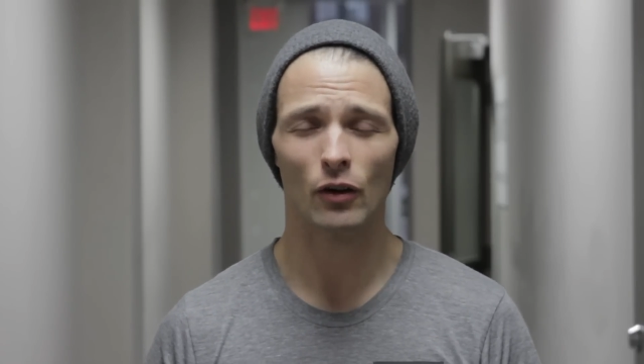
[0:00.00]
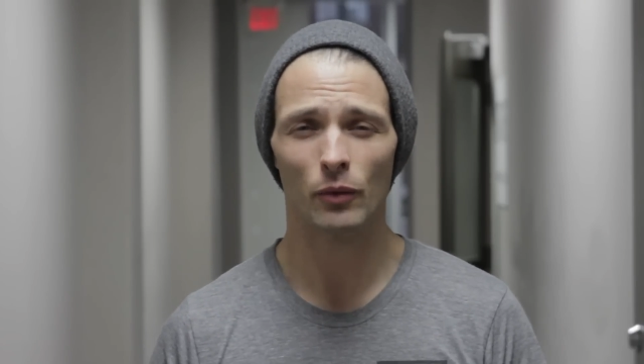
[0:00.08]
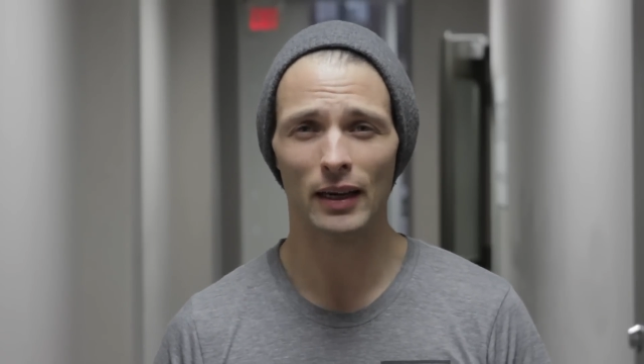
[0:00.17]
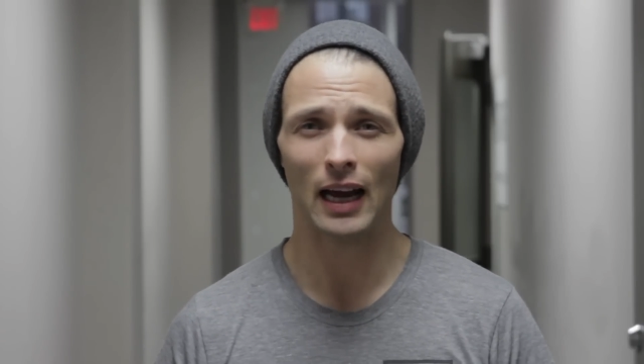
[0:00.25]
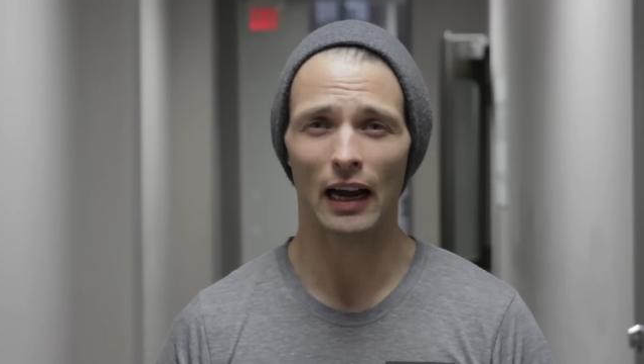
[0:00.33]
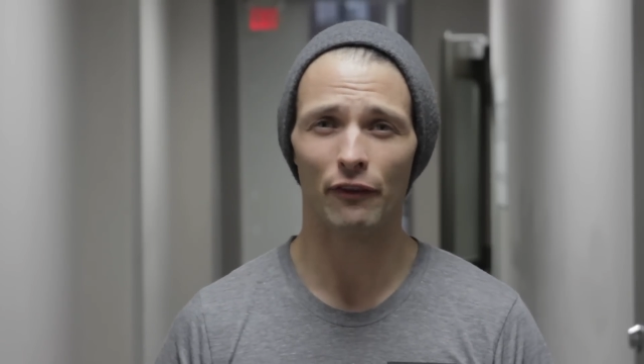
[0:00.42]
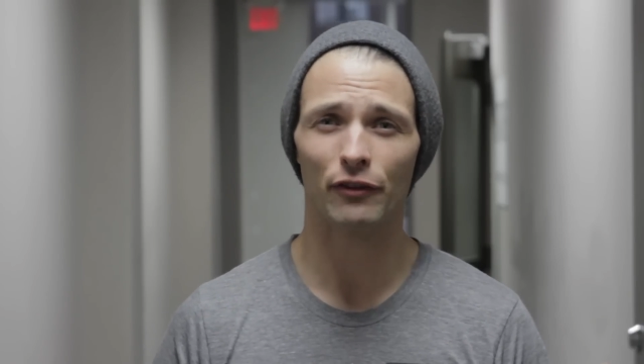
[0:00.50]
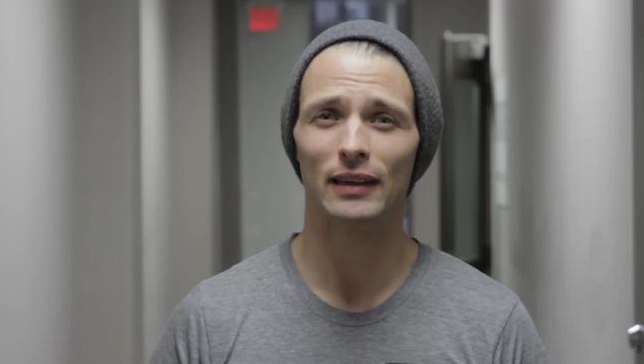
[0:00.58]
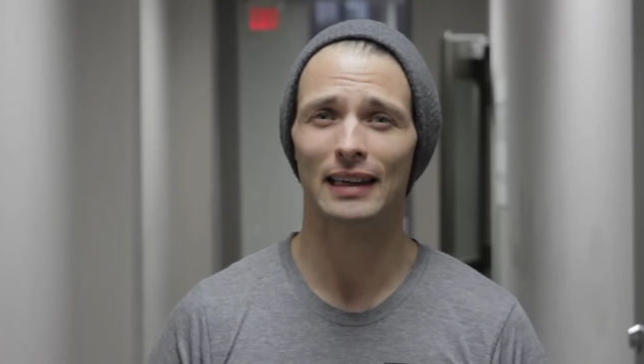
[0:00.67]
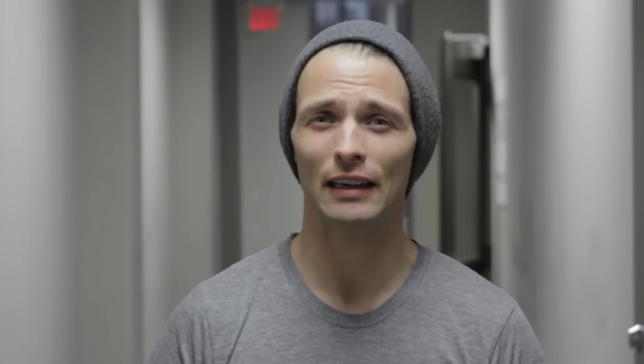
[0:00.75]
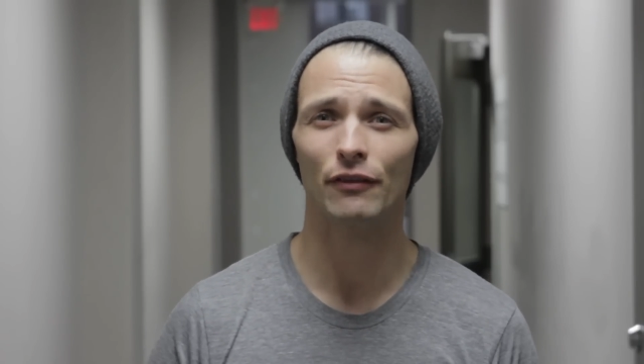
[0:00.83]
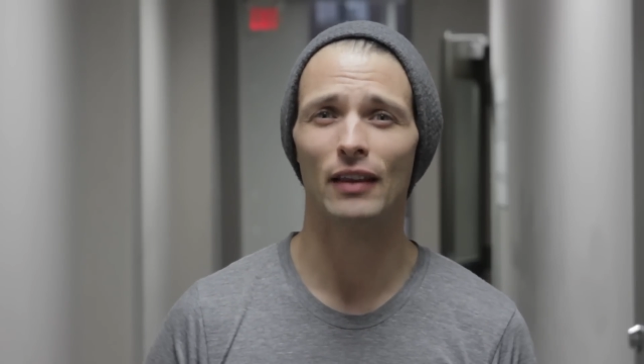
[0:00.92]
We kind of
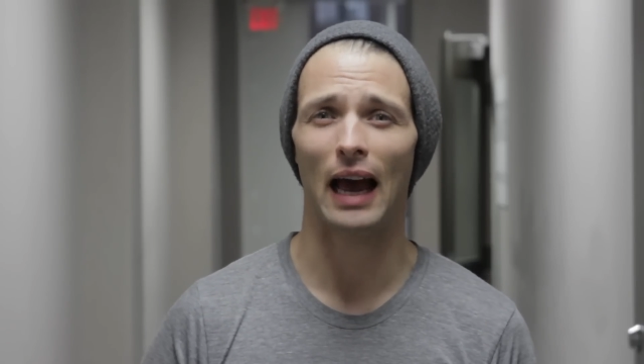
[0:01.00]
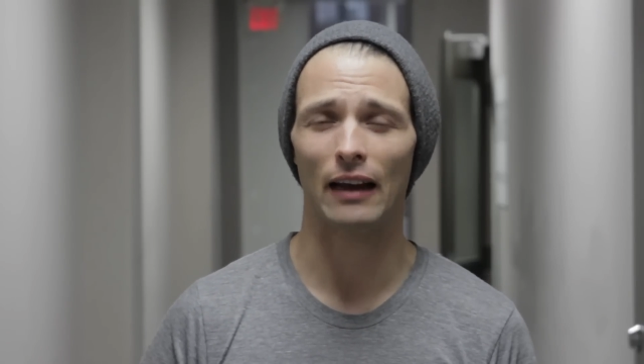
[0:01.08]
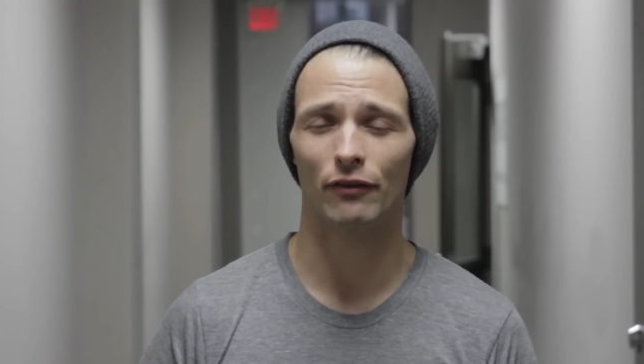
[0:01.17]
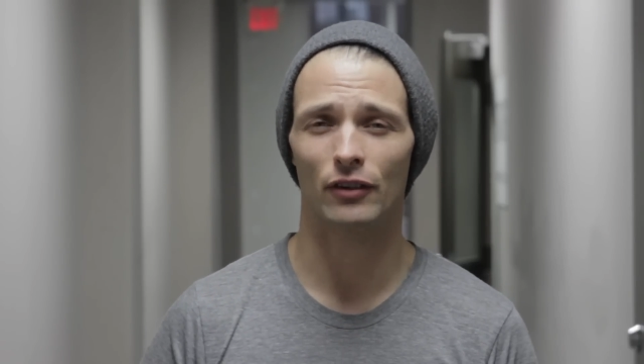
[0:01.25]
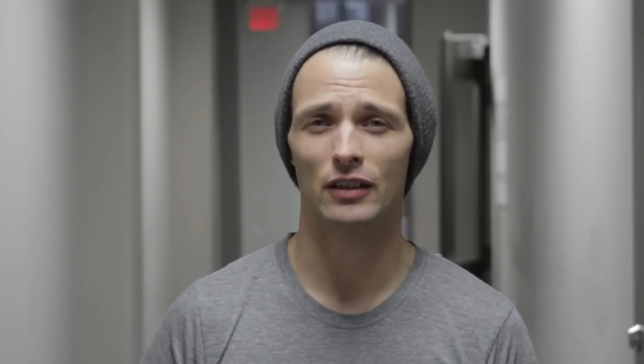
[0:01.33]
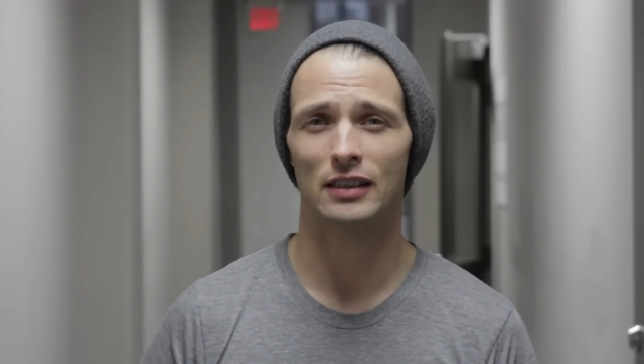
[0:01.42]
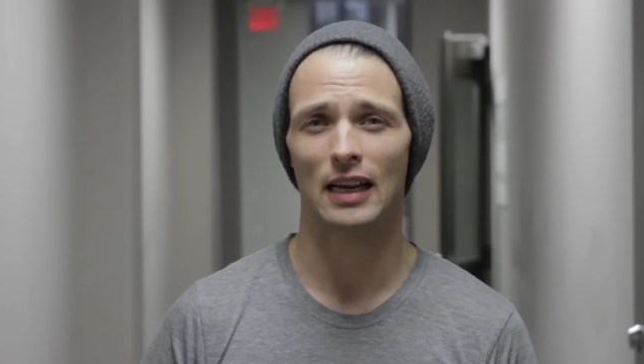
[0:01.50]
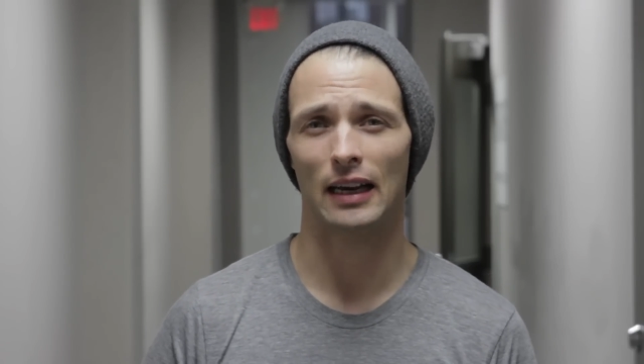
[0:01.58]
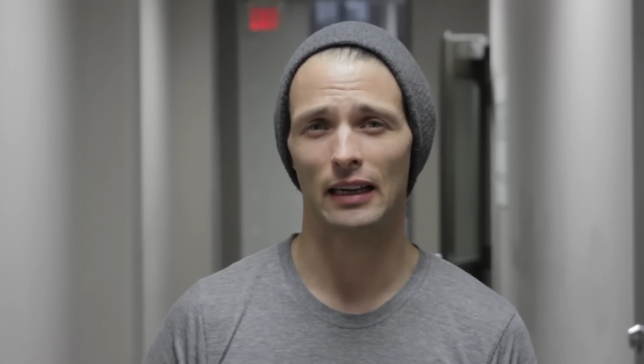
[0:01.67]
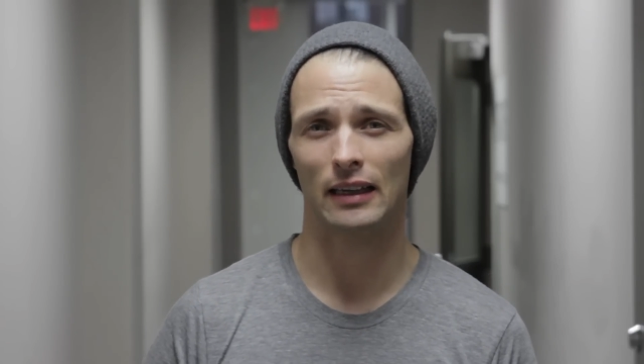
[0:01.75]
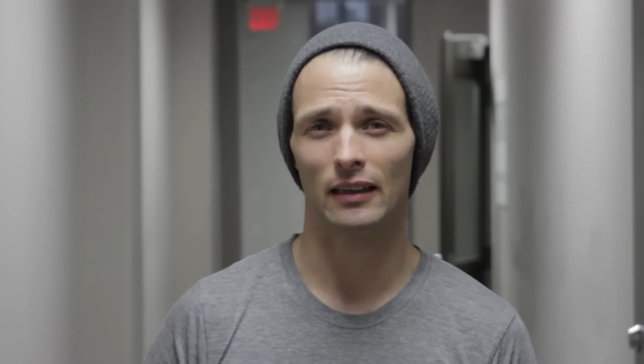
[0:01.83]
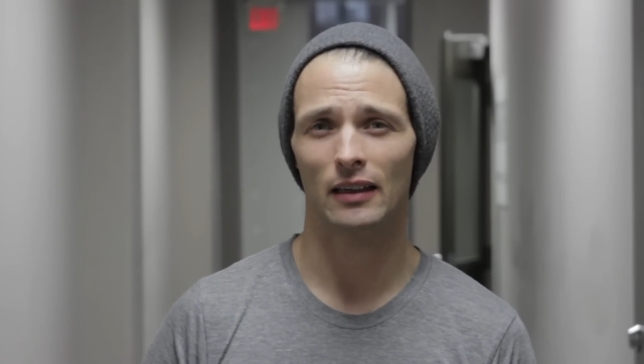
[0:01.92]
forgive that for a
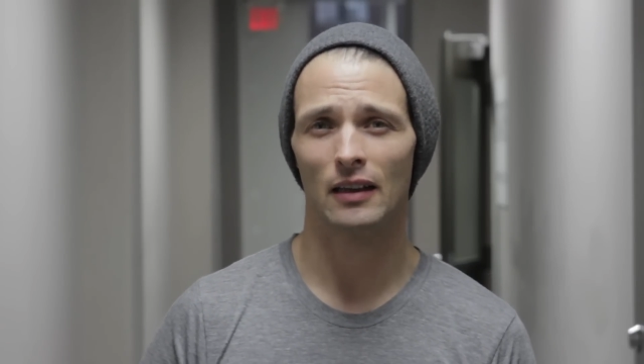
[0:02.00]
second.